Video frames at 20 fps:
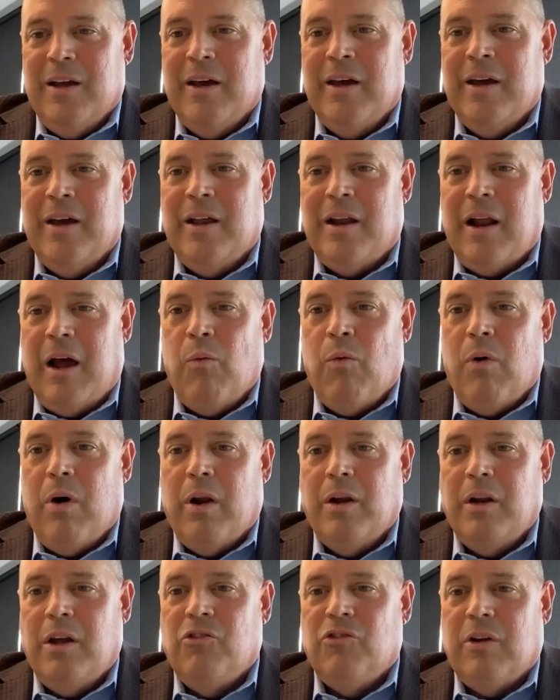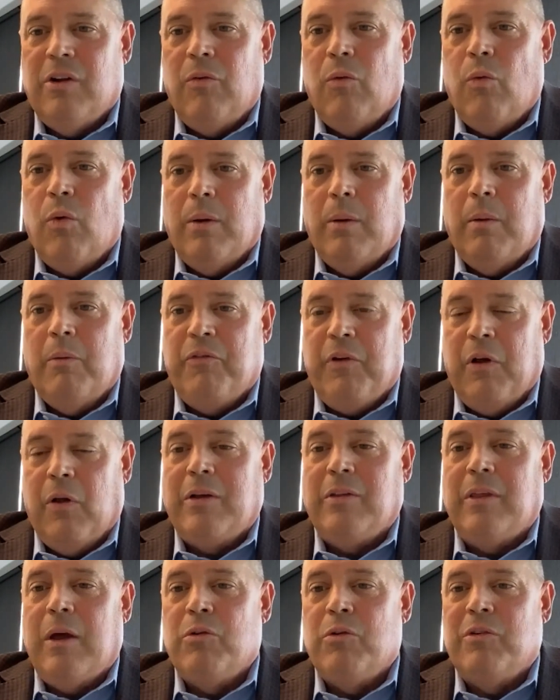And I wanted each and every one of them to feel
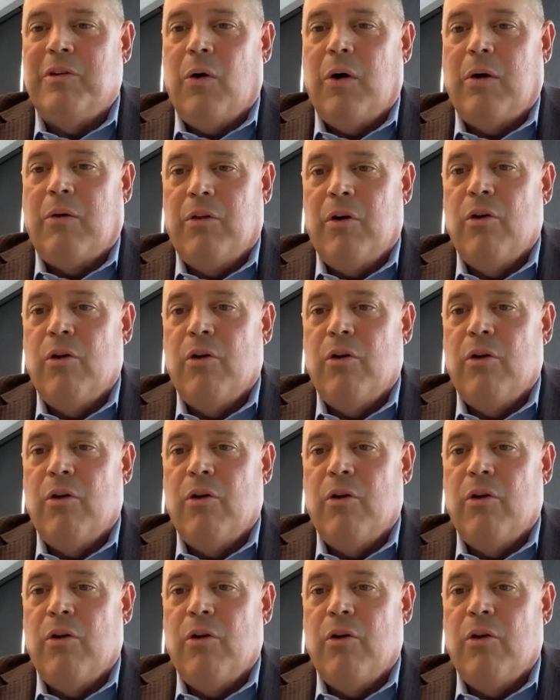like they were telling